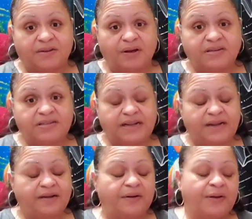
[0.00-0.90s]
You
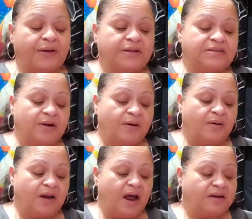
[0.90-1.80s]
understand?
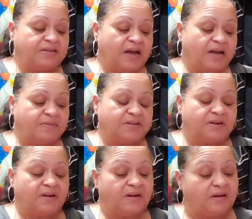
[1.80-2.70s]
So a lot of times
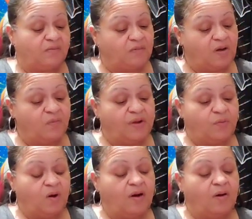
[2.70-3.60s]
what we
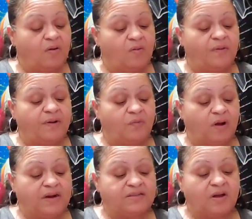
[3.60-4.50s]
want or who we
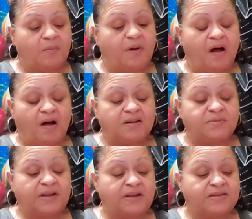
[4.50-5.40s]
want is on
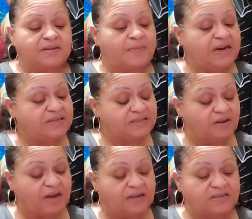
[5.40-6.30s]
pause because somebody
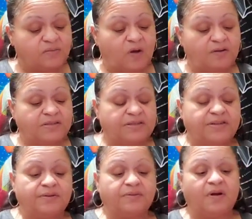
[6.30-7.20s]
still got some work to
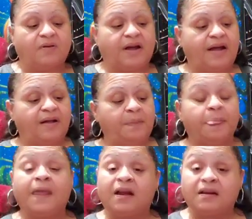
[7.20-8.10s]
do, okay?
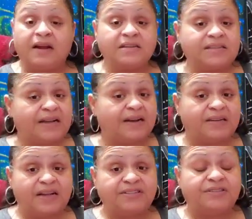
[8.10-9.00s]
Not saying
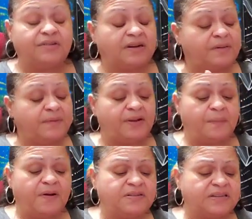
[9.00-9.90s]
that that's you. It could be
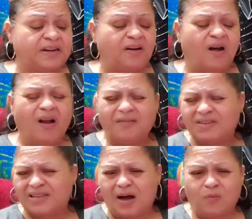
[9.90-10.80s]
a person. Hell, all of
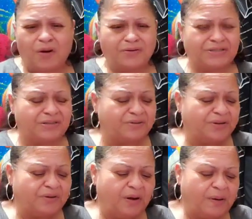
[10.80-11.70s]
us got work to do.
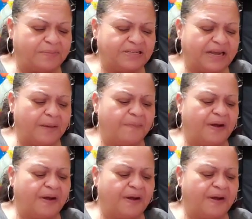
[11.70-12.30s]
You know what I'm saying?